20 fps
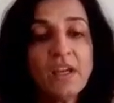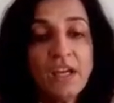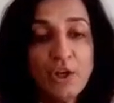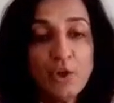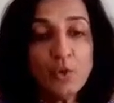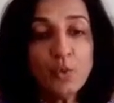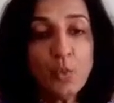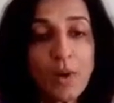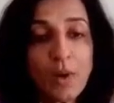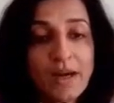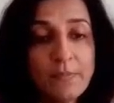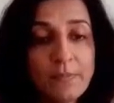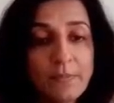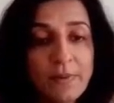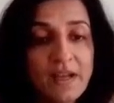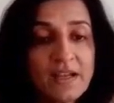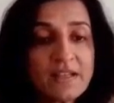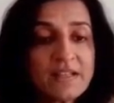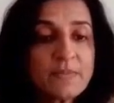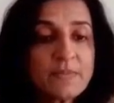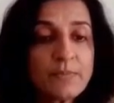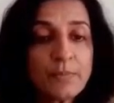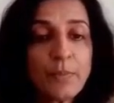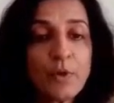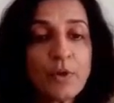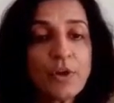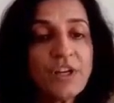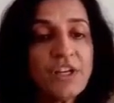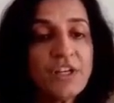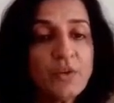Into 1 plus
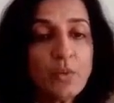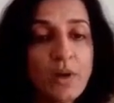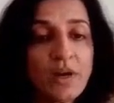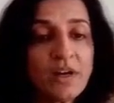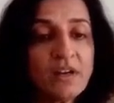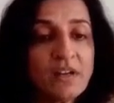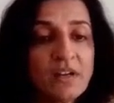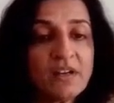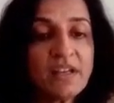0.1,